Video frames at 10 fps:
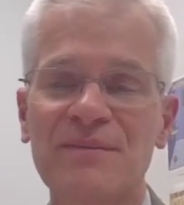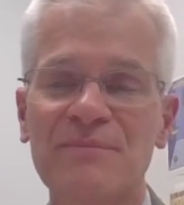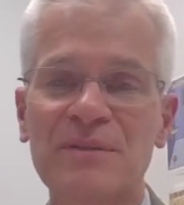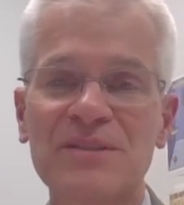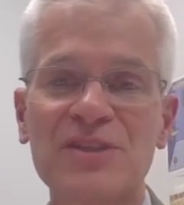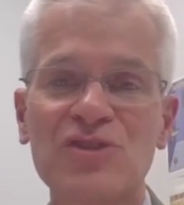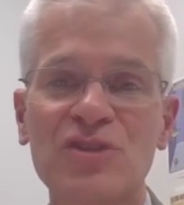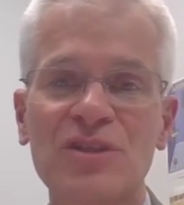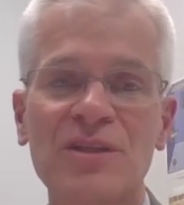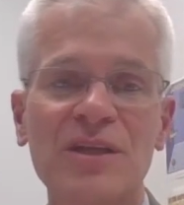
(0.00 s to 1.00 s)

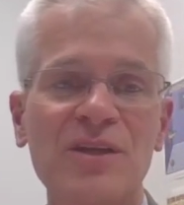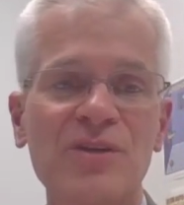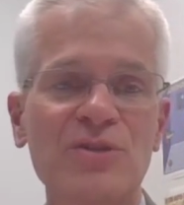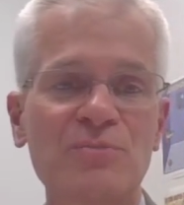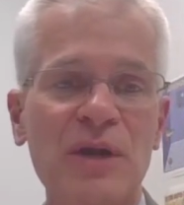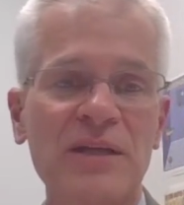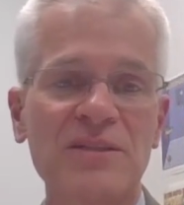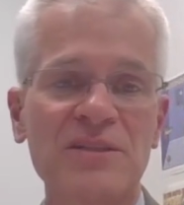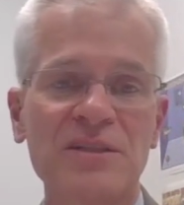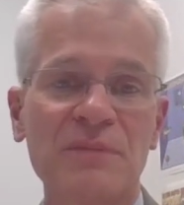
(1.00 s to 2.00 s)
position who's
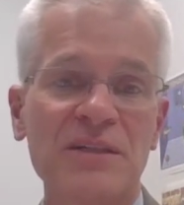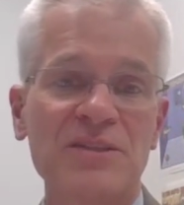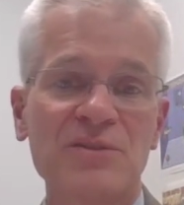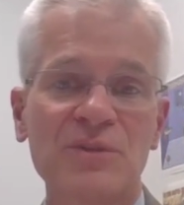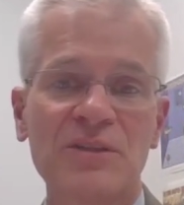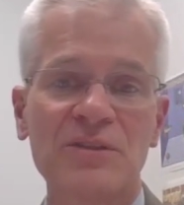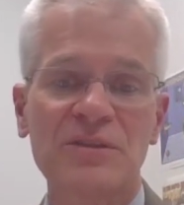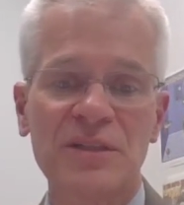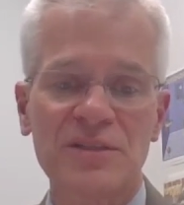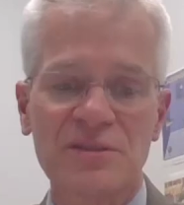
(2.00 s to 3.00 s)
practicing medicine without a
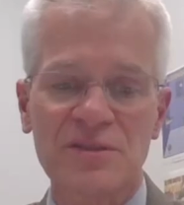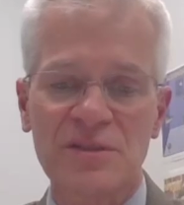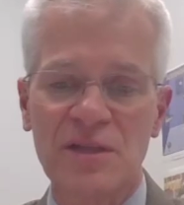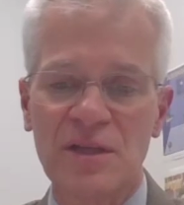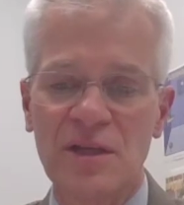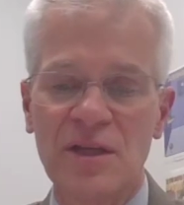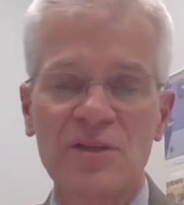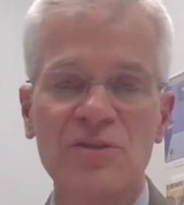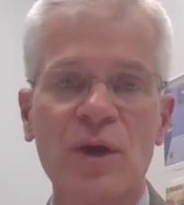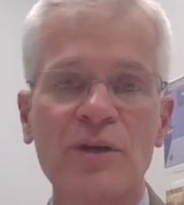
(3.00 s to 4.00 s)
license.
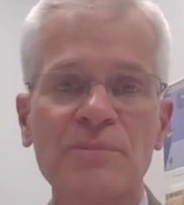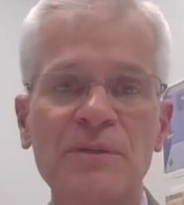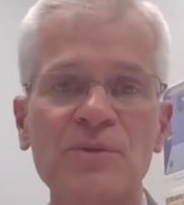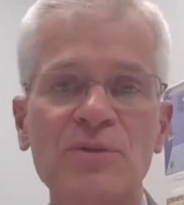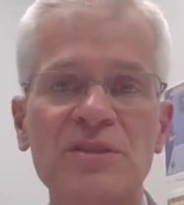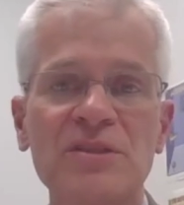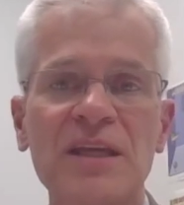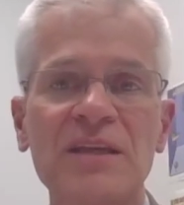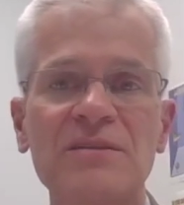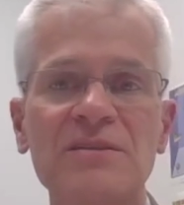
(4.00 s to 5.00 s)
So our bill would
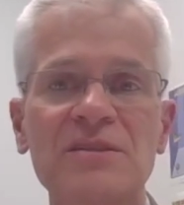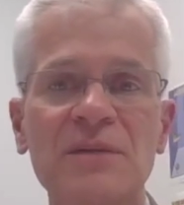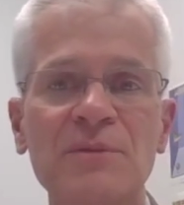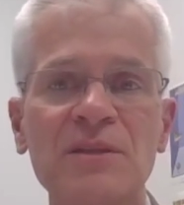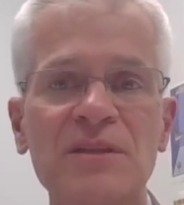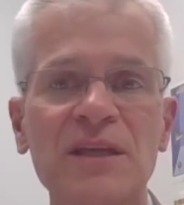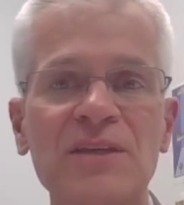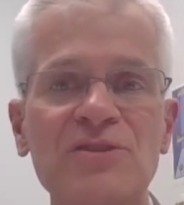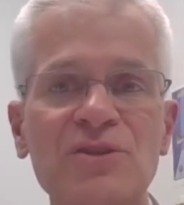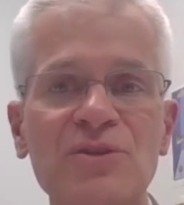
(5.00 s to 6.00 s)
say some of the
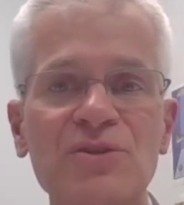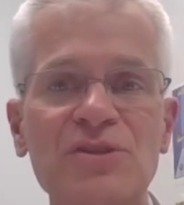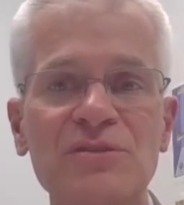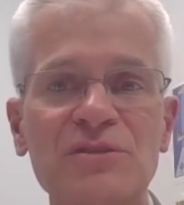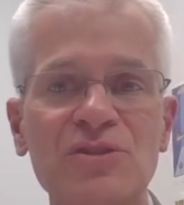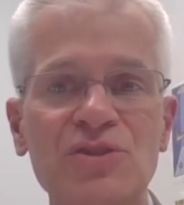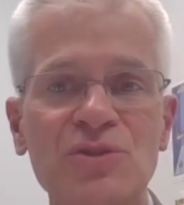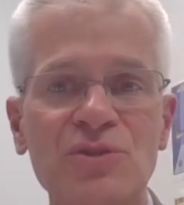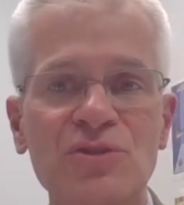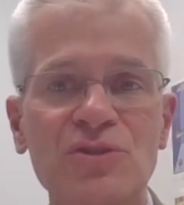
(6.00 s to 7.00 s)
things those
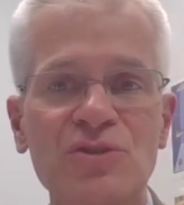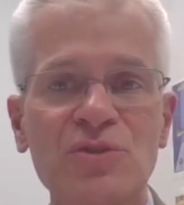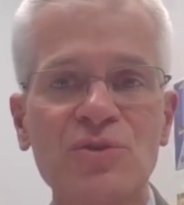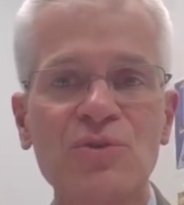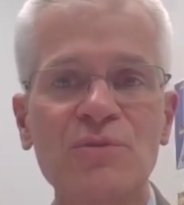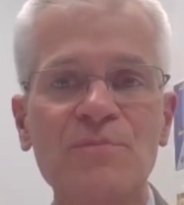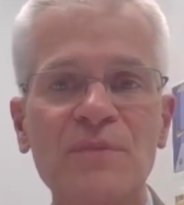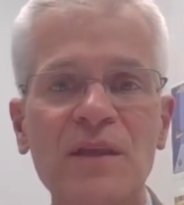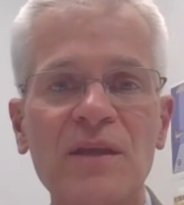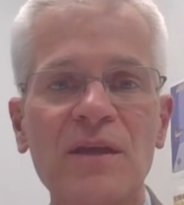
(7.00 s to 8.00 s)
insurers do
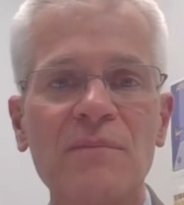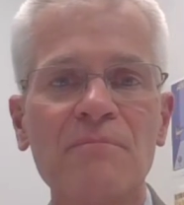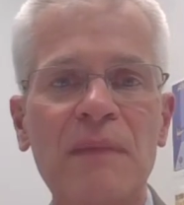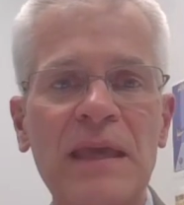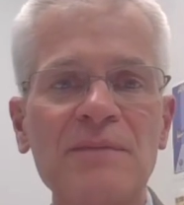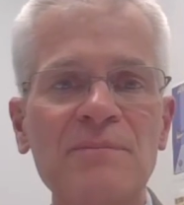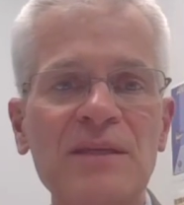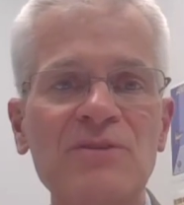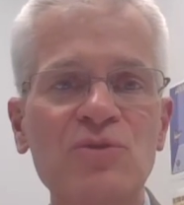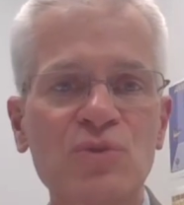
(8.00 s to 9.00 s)
may
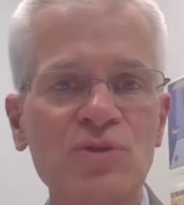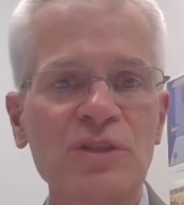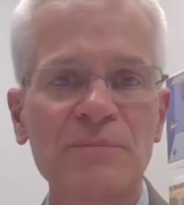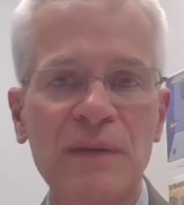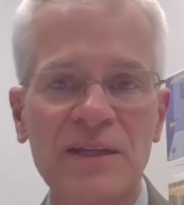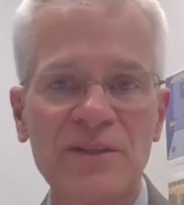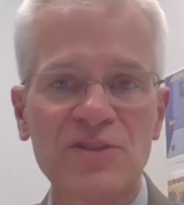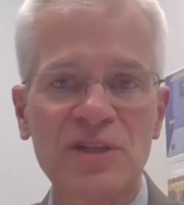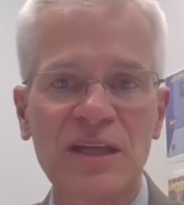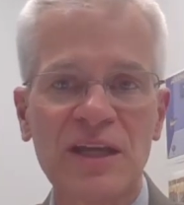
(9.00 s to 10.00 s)
be truly
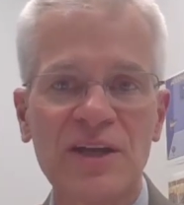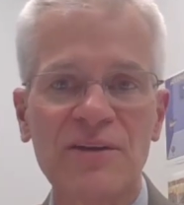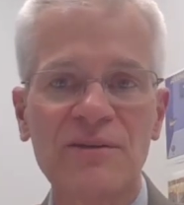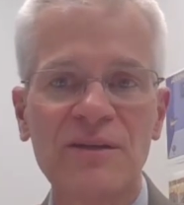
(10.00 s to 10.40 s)
managing care.